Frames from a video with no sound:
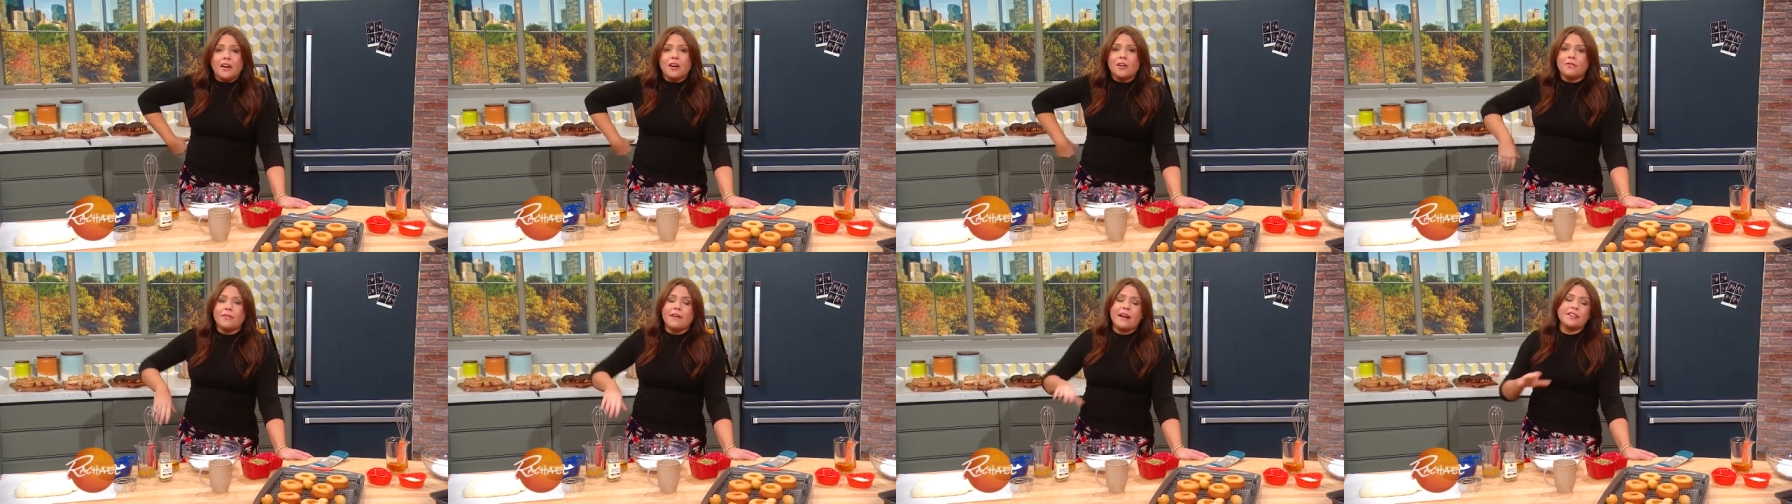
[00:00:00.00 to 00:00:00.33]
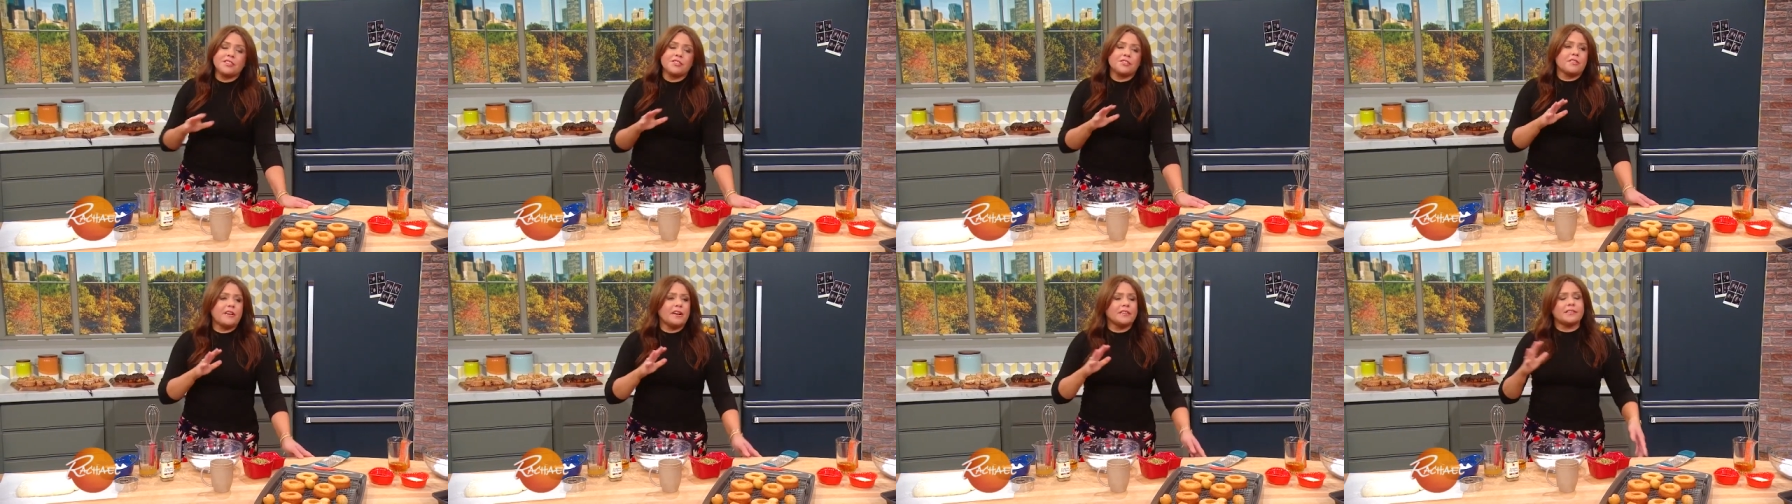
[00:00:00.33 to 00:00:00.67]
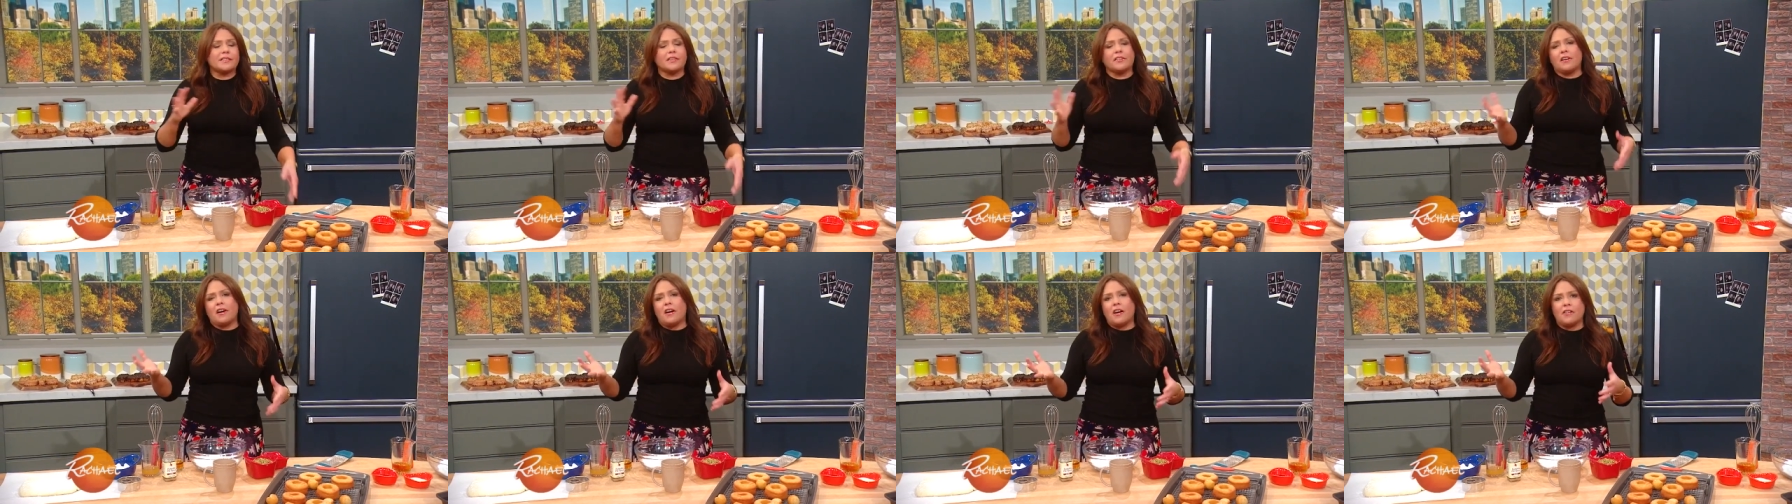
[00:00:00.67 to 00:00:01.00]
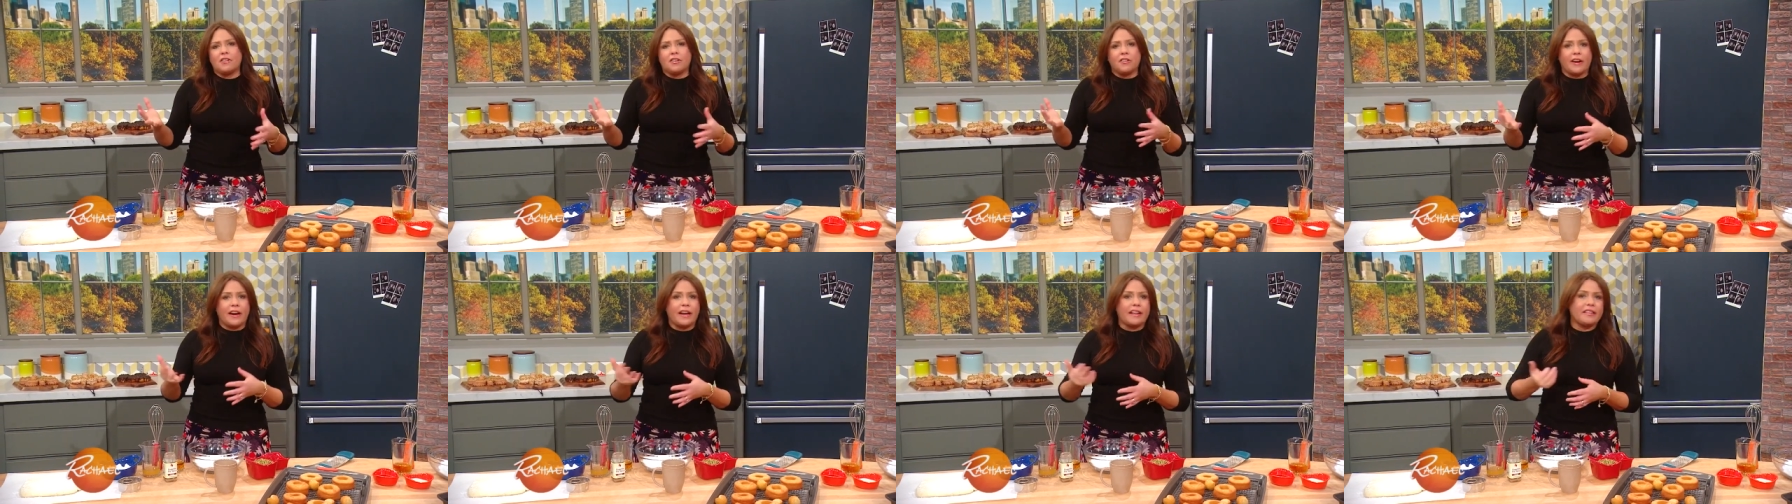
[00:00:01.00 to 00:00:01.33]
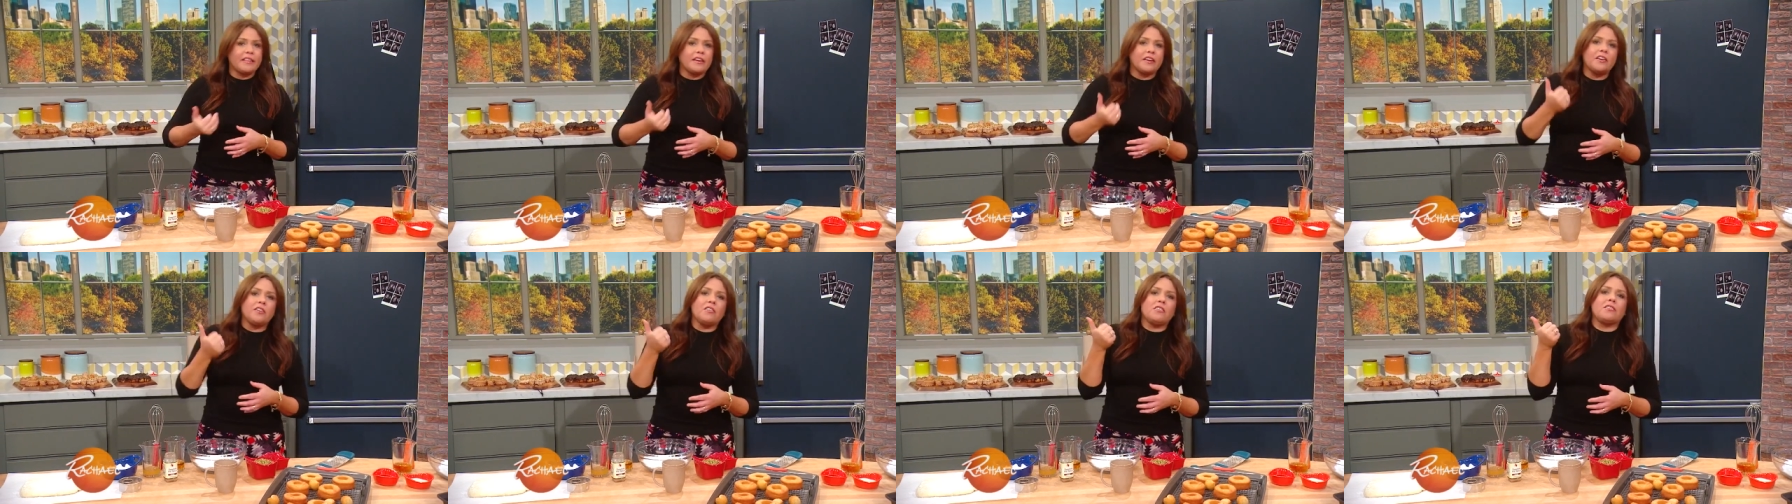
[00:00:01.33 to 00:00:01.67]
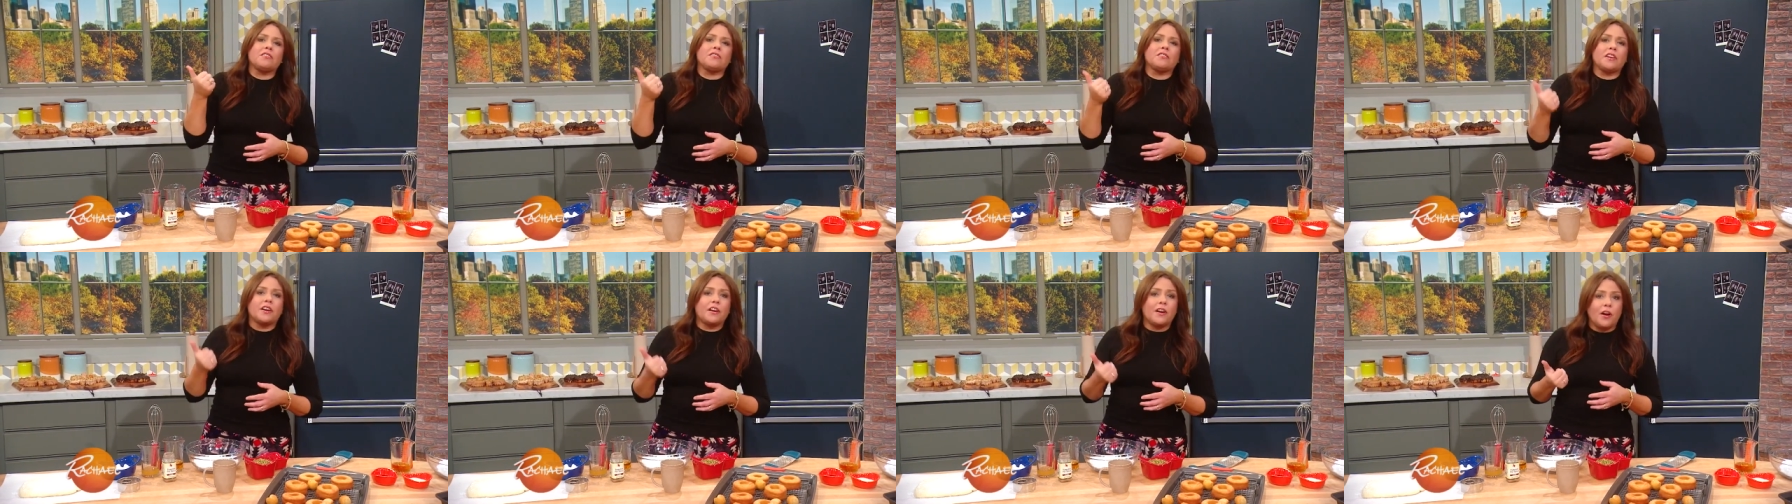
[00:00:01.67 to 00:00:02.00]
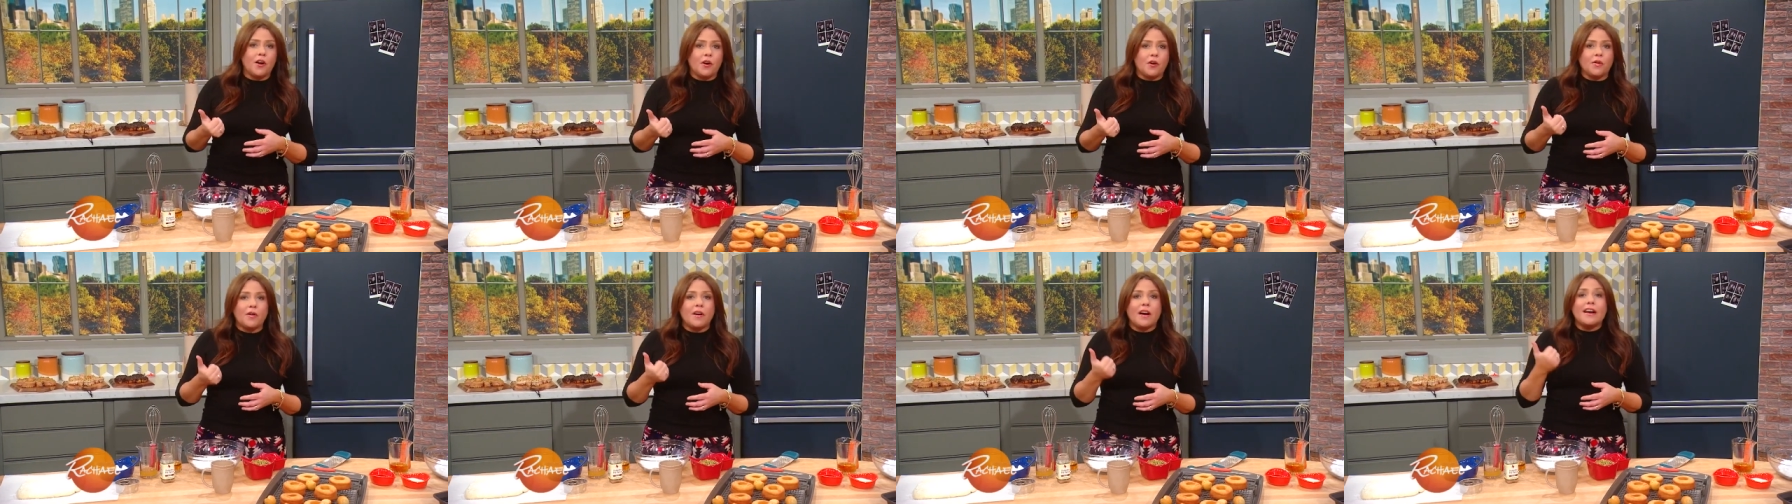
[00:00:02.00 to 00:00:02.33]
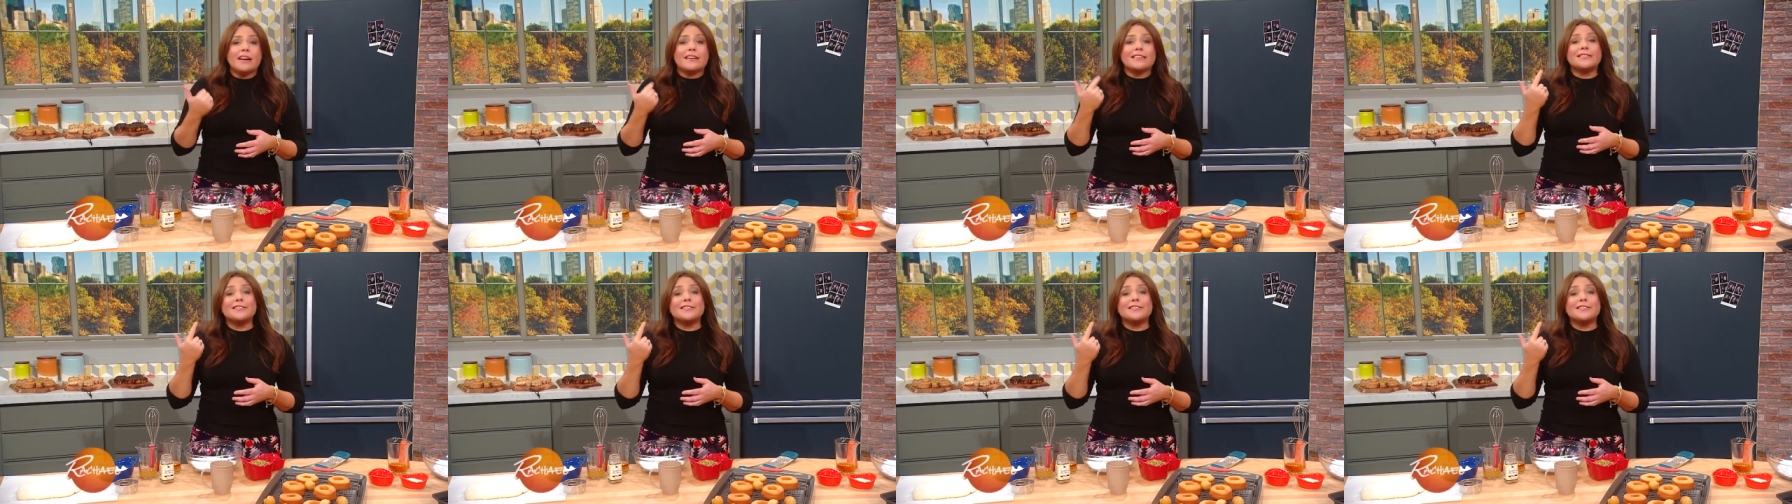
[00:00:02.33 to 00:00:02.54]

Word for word: Her restaurants, they're all great. The Girl and the Goat,